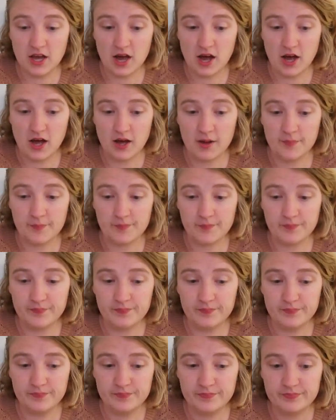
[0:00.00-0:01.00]

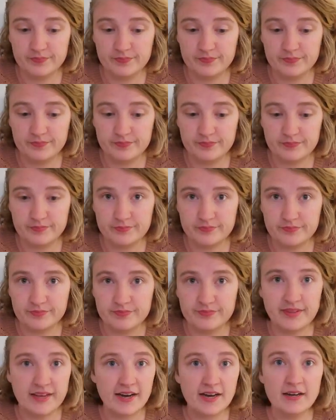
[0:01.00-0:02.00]

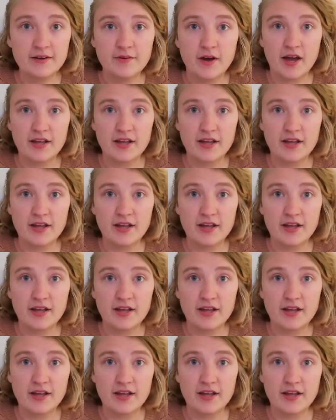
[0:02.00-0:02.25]
yeah,